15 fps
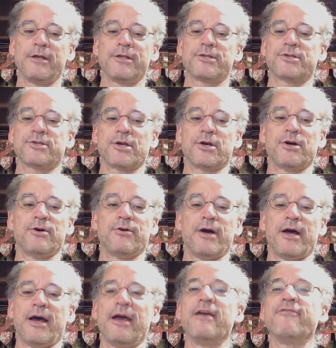So
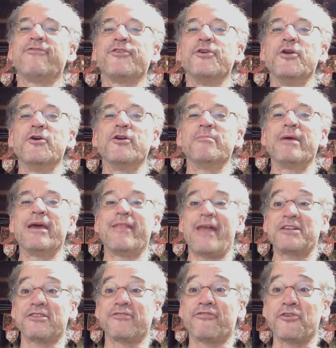if you're new to me,
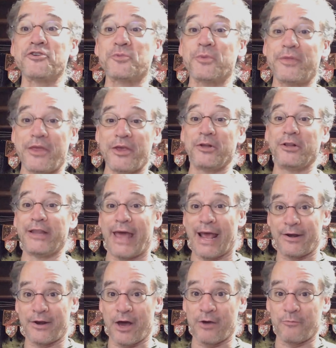that's the first one that you'll
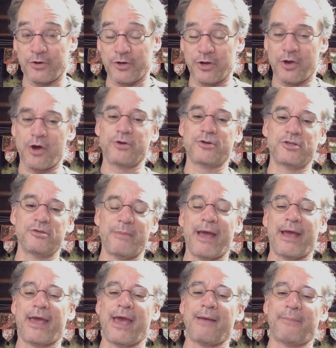land on when you go to the
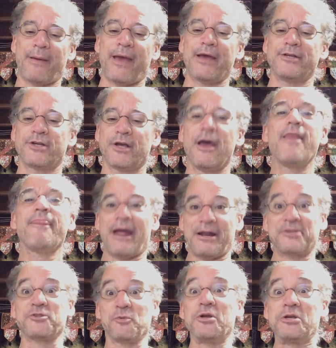Bandcamp page.
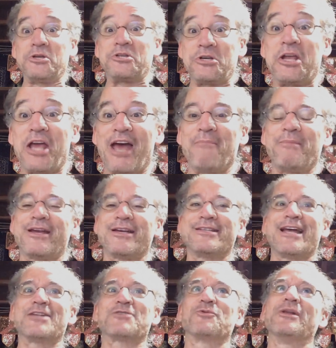That's the one you should get, because
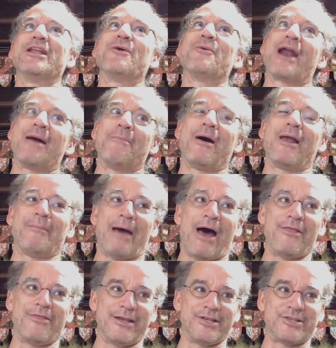that's really what I'm all
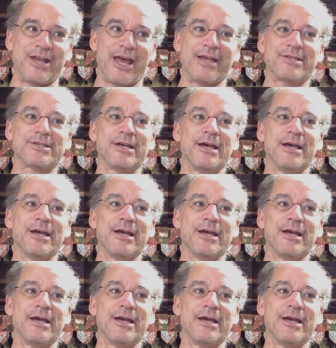about these days.